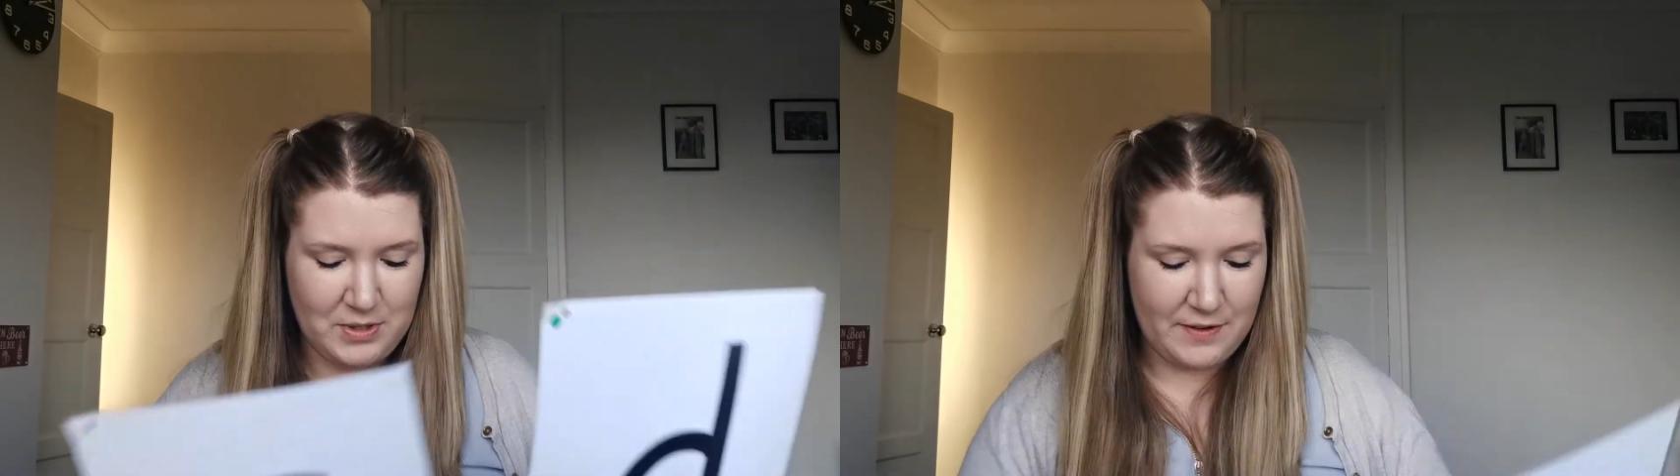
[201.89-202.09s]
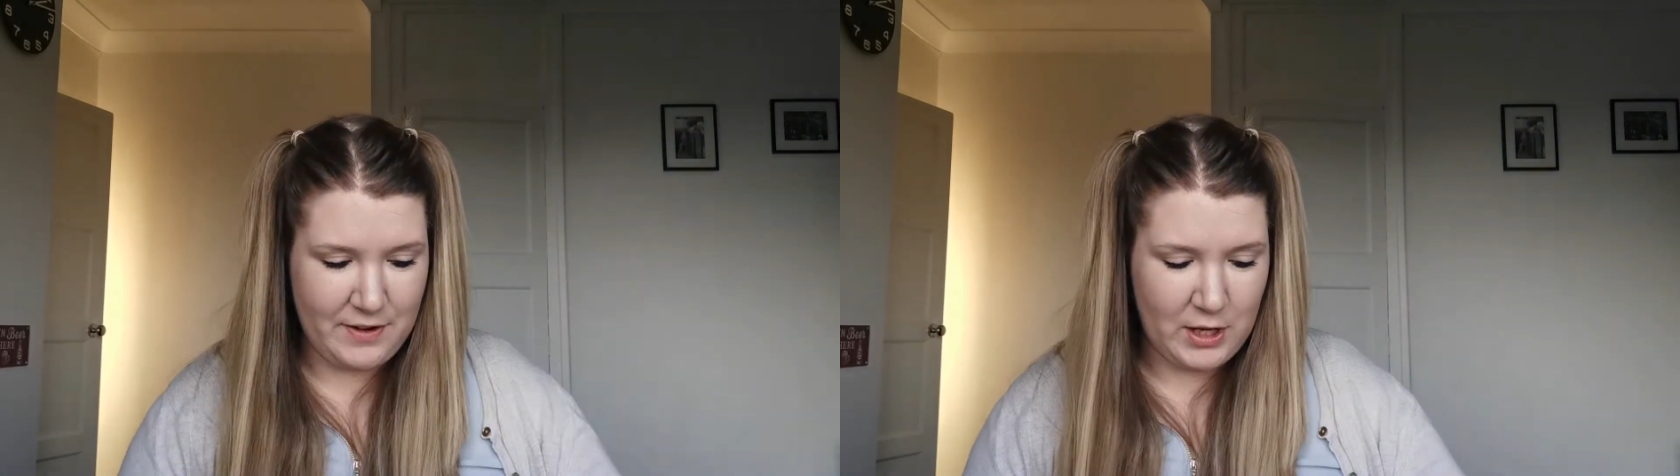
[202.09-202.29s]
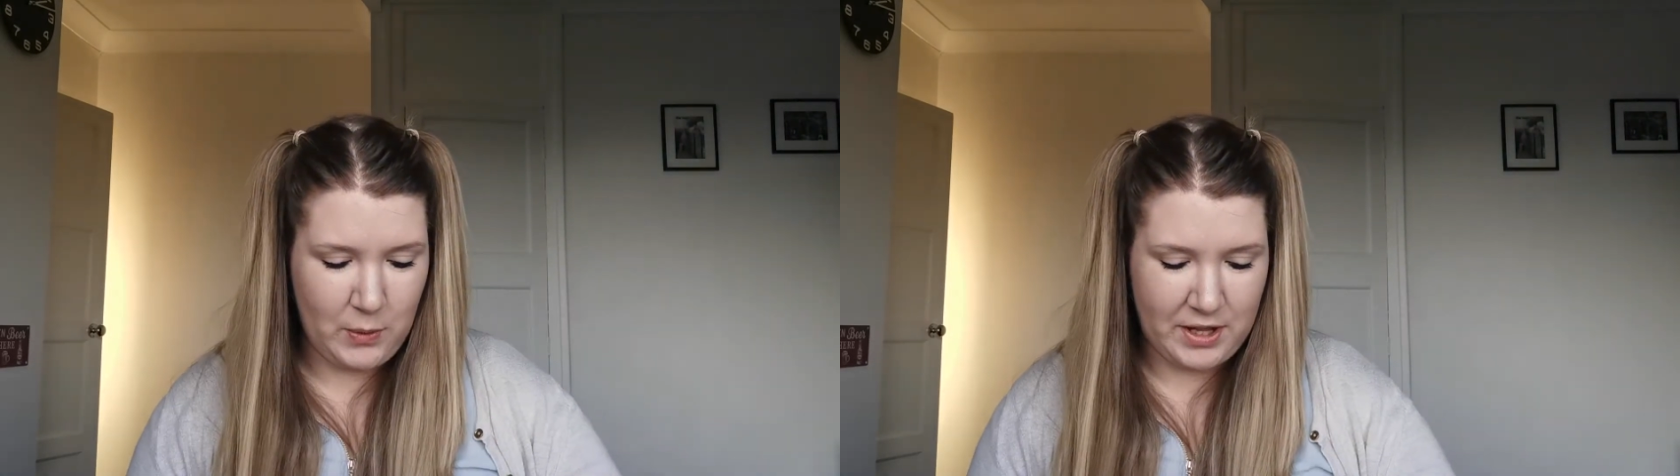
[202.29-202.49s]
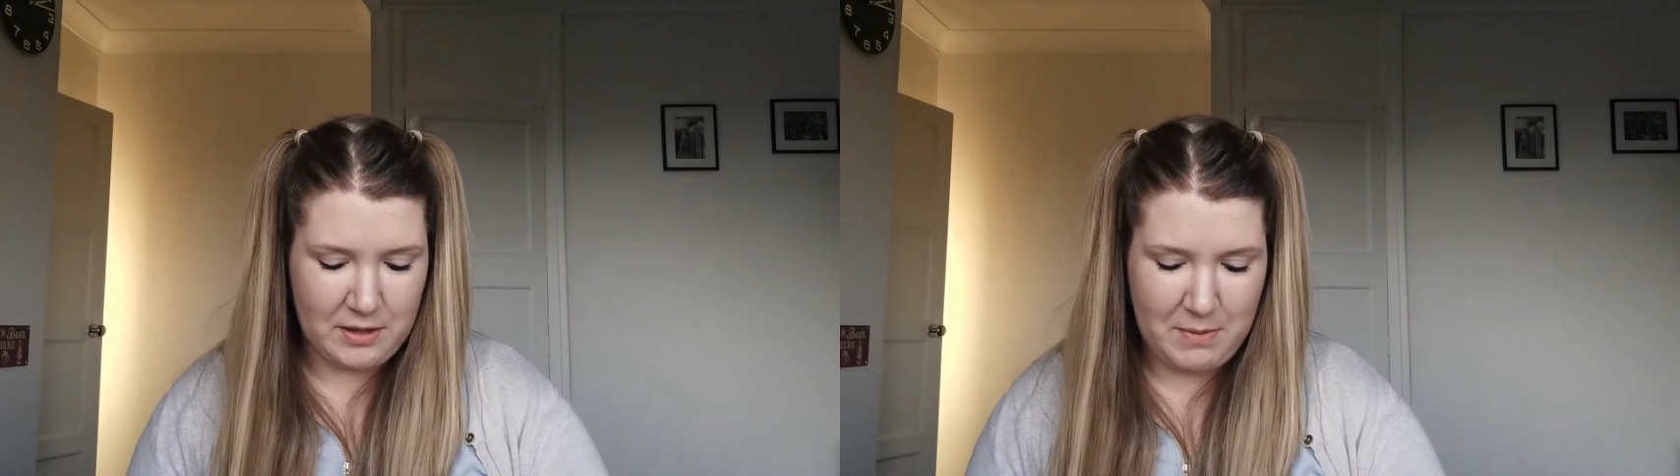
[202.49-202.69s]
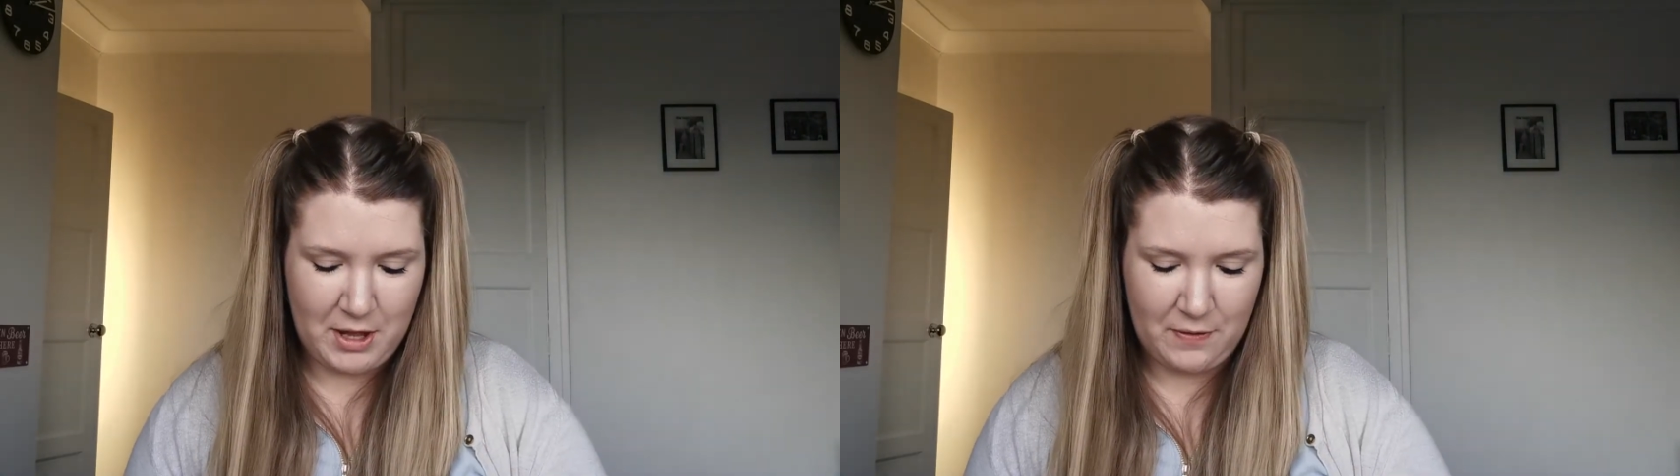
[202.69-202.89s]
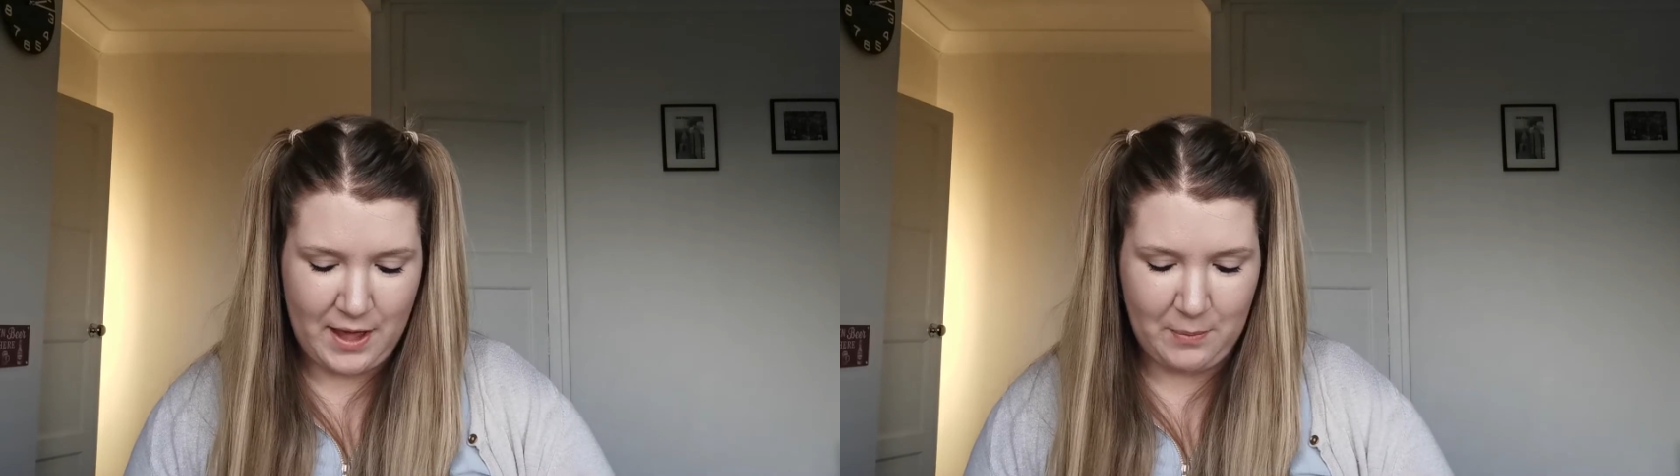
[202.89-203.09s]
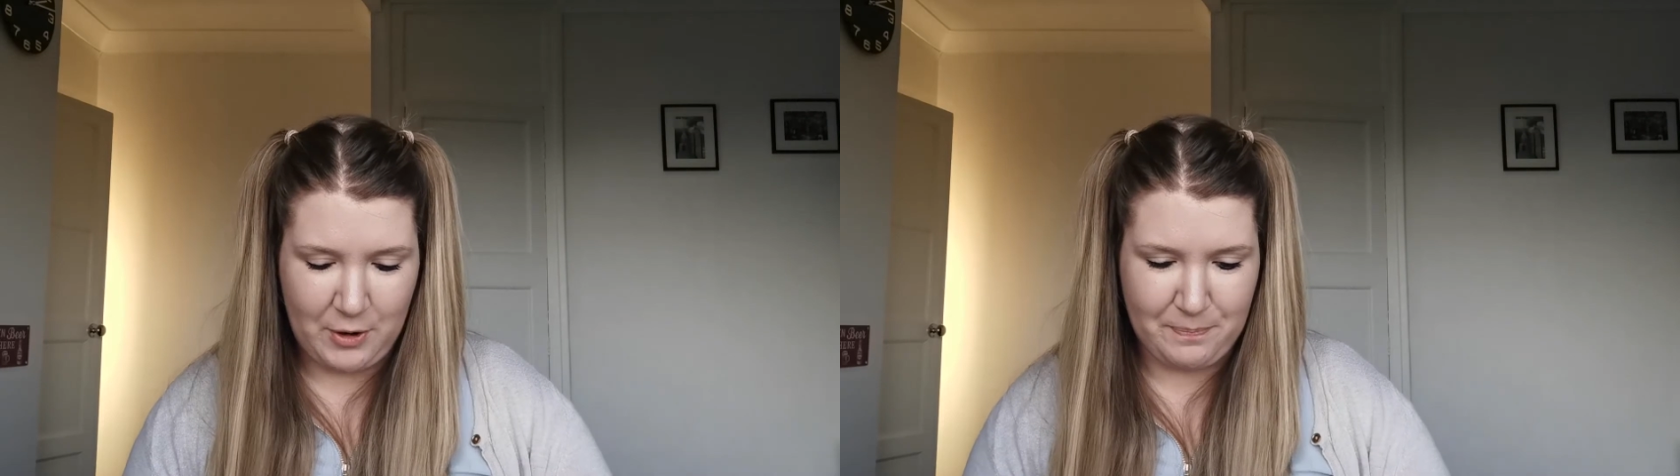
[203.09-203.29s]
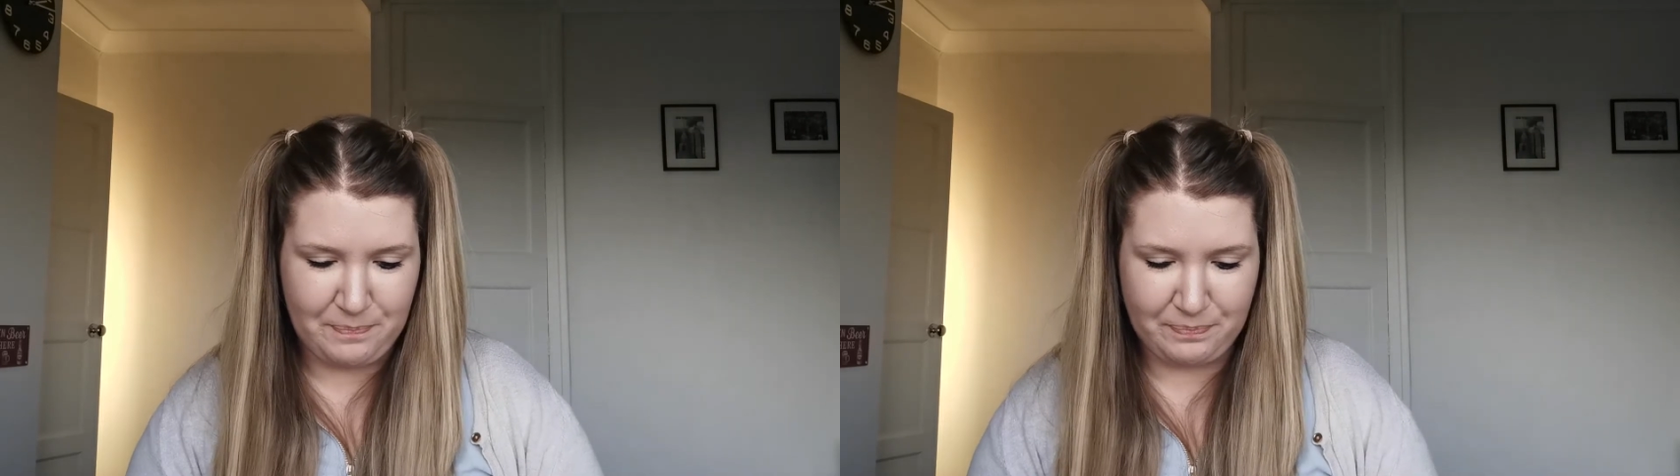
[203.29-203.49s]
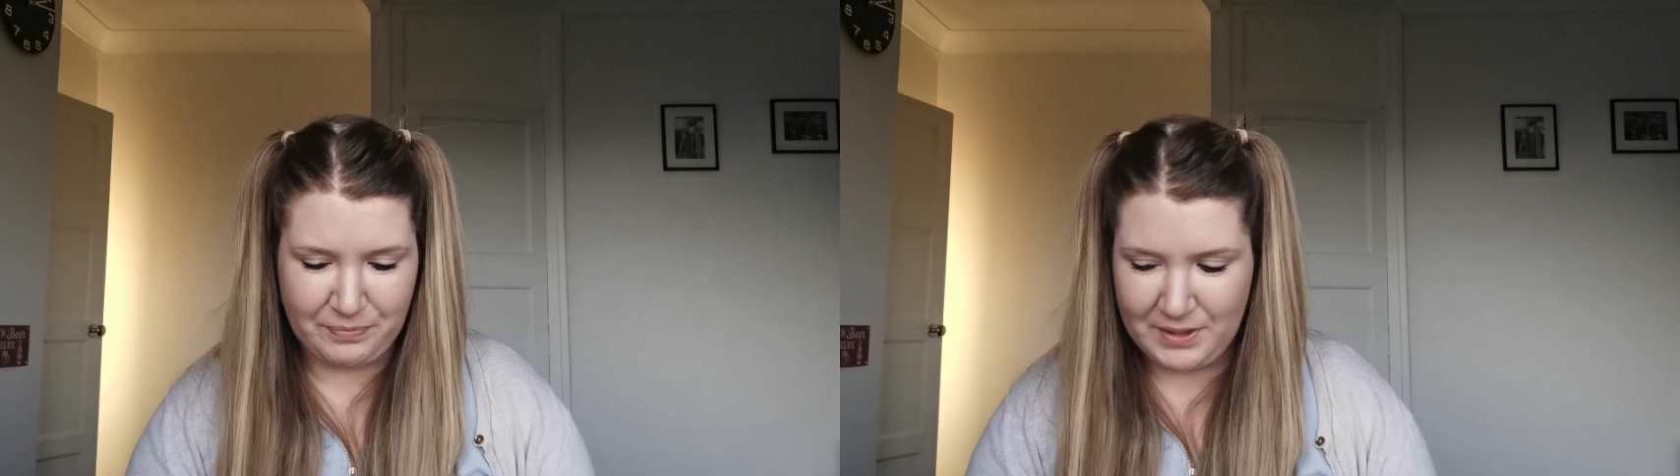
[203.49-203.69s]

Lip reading: definitely quicker than me on that one.